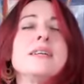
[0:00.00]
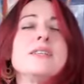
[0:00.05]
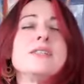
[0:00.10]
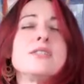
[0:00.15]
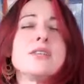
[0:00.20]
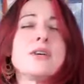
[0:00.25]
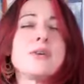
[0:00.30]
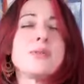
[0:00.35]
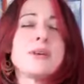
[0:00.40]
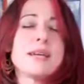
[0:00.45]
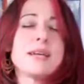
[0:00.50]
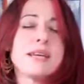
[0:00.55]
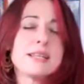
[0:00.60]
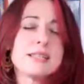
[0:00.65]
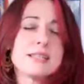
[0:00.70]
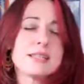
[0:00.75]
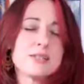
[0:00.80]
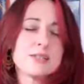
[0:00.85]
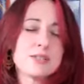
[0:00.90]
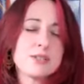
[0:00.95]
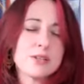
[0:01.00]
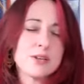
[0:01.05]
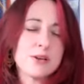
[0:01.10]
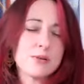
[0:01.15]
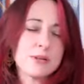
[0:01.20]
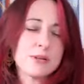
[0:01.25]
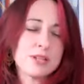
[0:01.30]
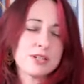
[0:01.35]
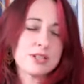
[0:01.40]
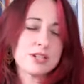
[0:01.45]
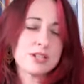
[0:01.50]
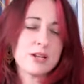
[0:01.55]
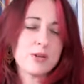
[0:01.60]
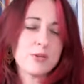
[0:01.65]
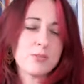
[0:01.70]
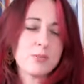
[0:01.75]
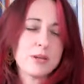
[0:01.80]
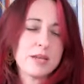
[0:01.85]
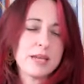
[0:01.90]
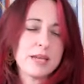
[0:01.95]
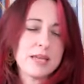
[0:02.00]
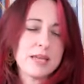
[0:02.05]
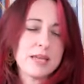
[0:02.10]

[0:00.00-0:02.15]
So it is, and so it shall be.